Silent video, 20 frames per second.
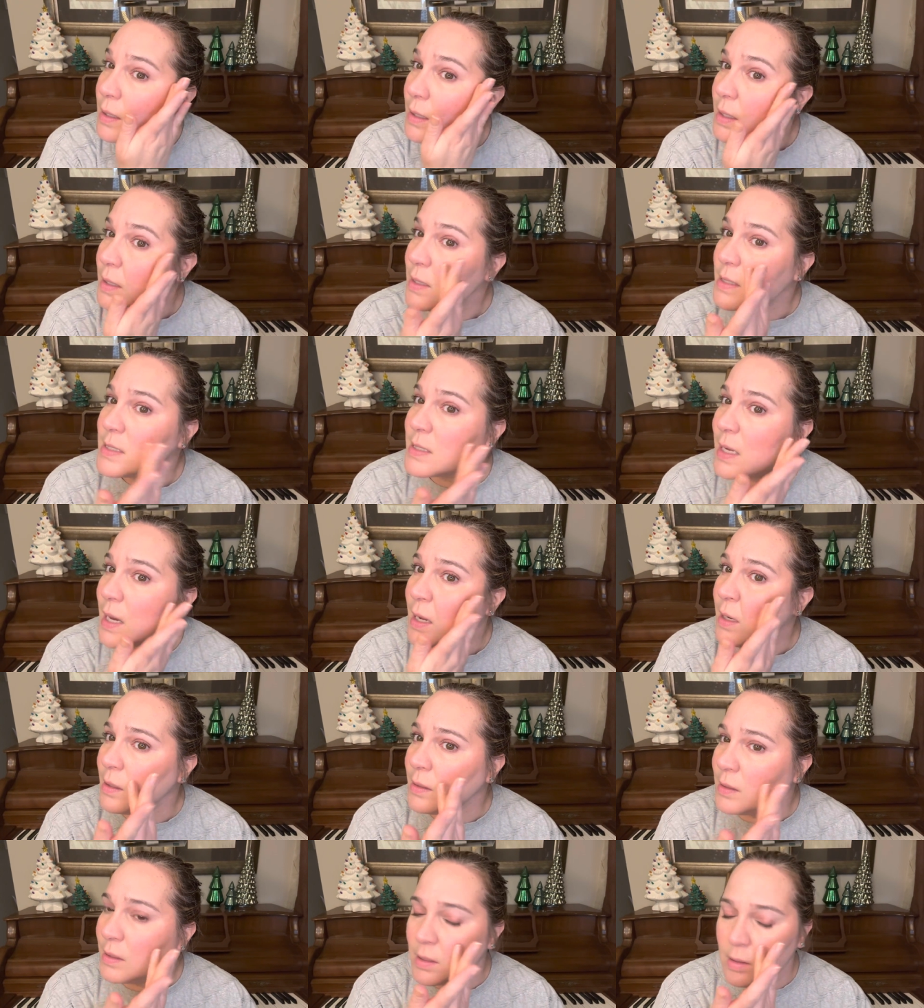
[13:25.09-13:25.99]
And it's got
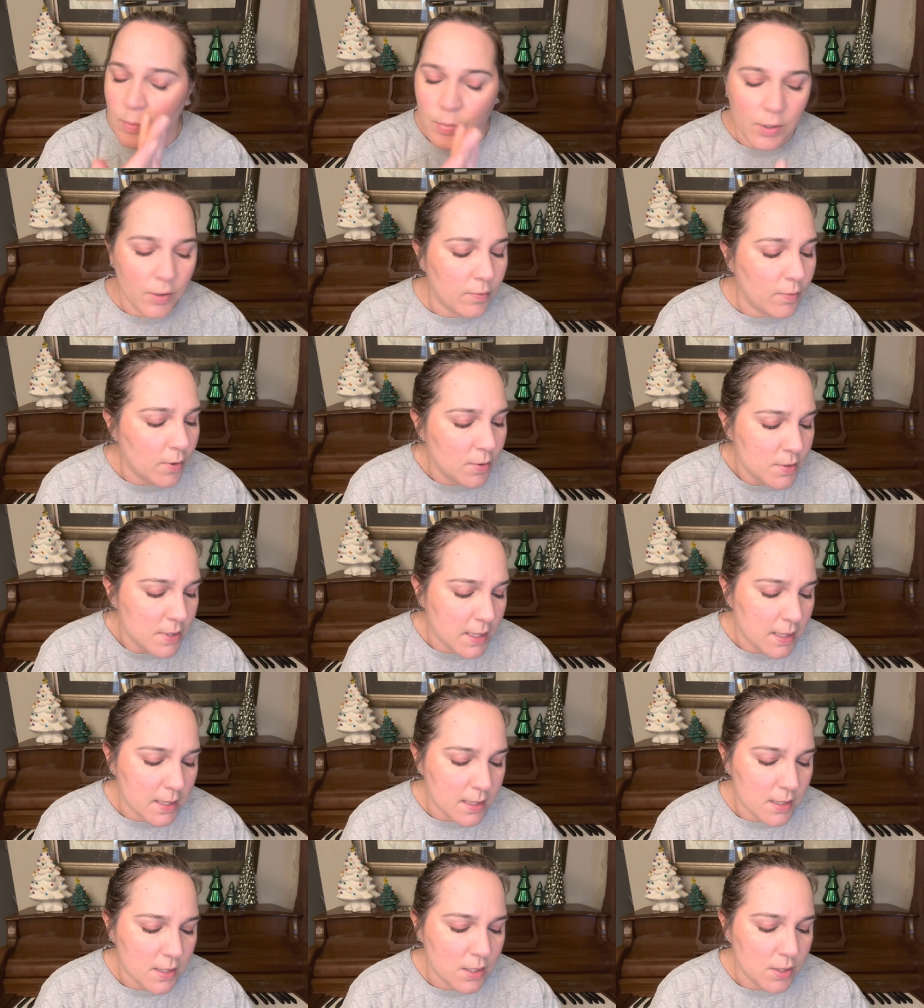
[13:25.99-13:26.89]
a little bit of
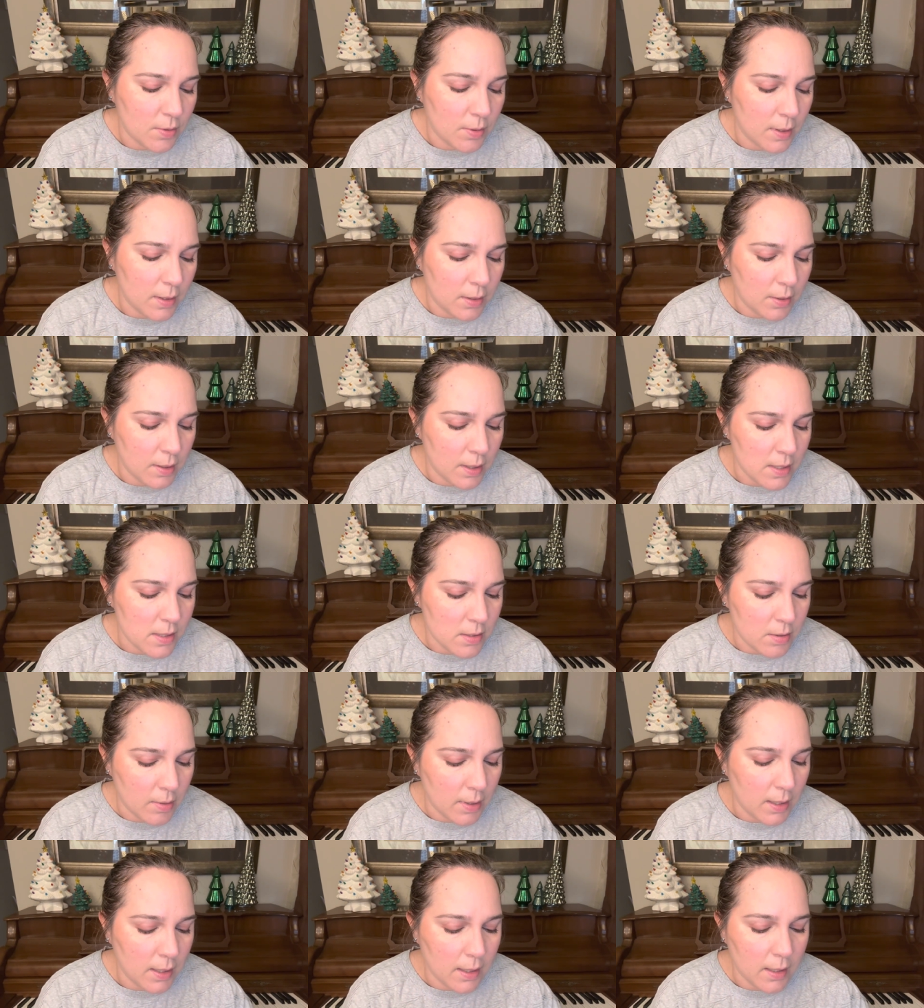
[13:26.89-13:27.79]
rosiness to it, and you guys
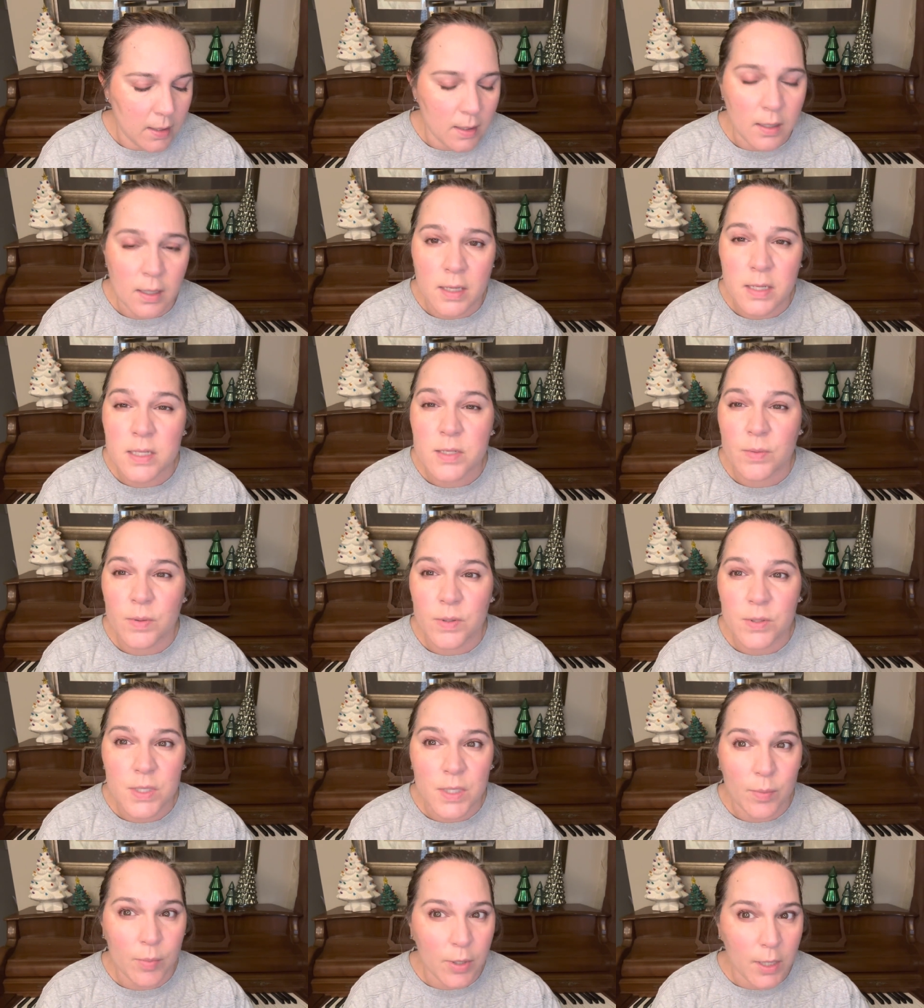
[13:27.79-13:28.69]
know I like a nice
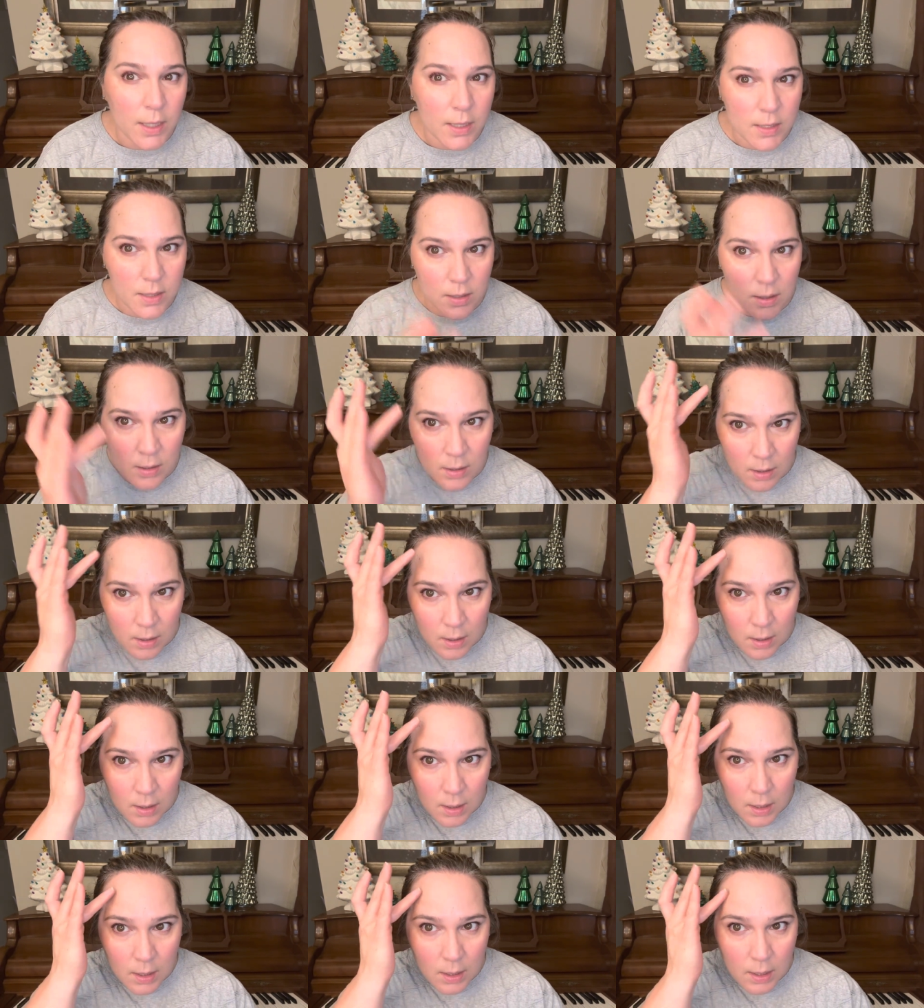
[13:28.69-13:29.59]
rosy bronzer.
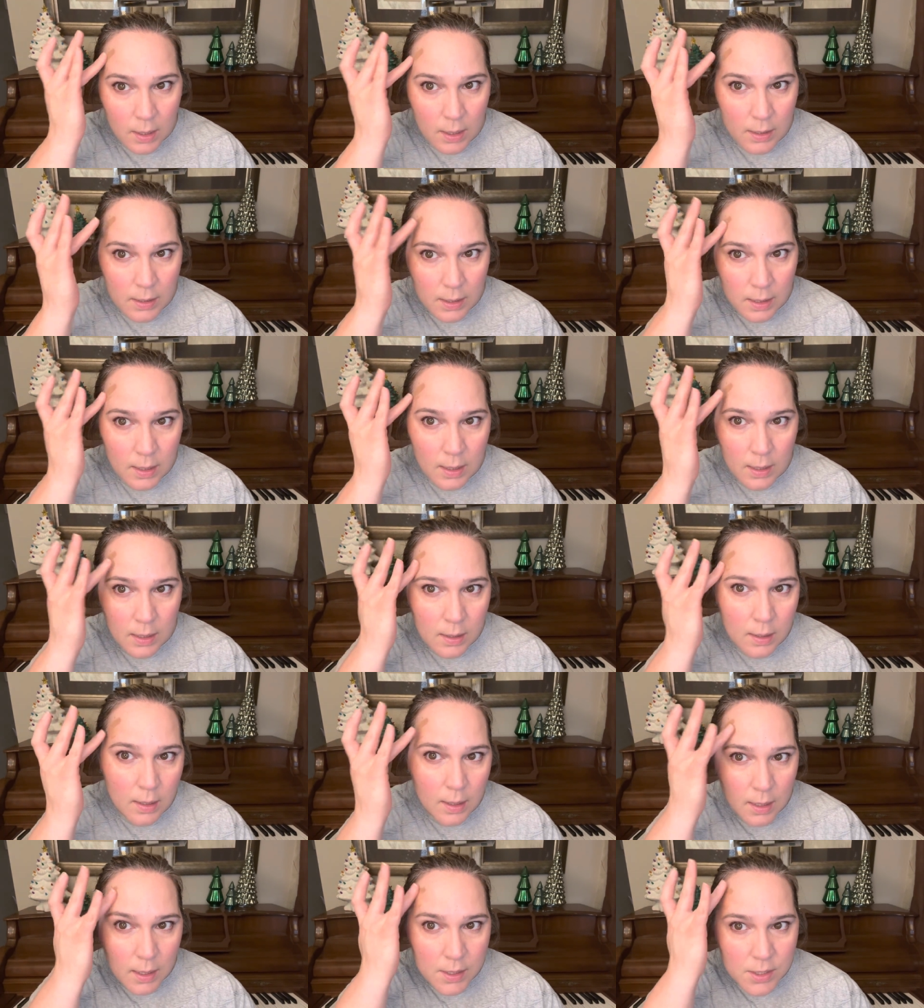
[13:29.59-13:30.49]
And then
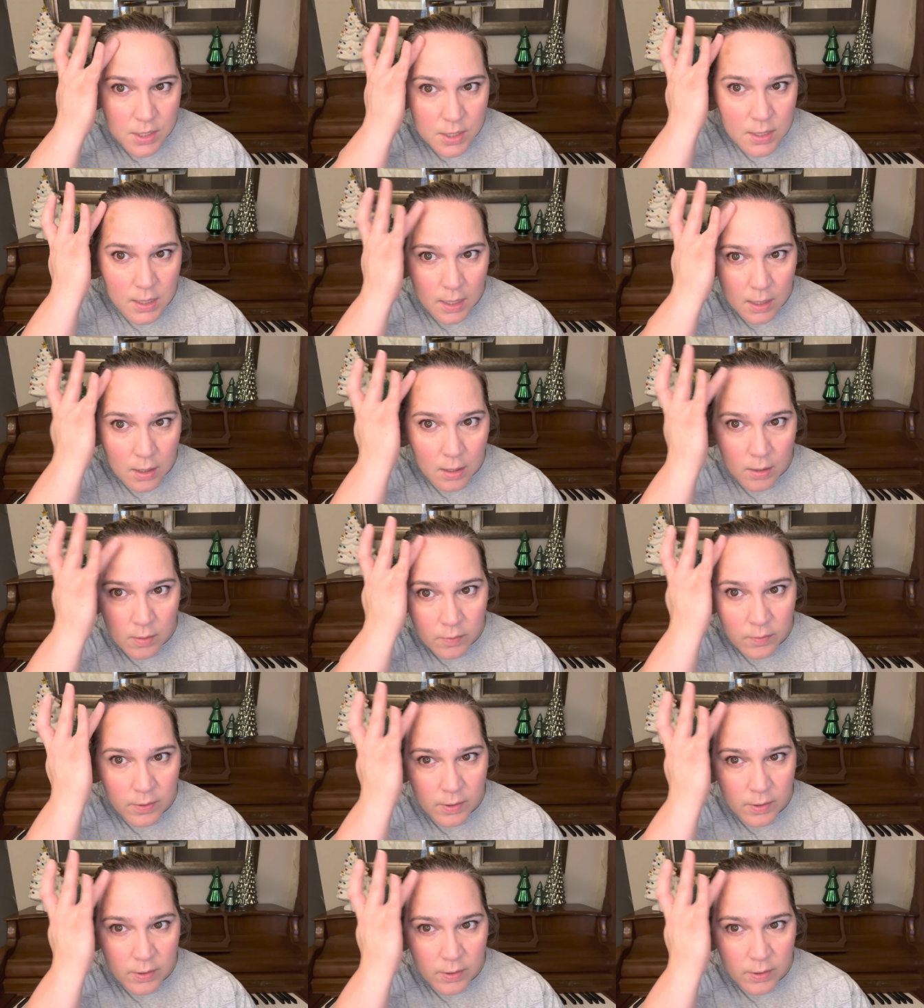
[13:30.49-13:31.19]
I just kind of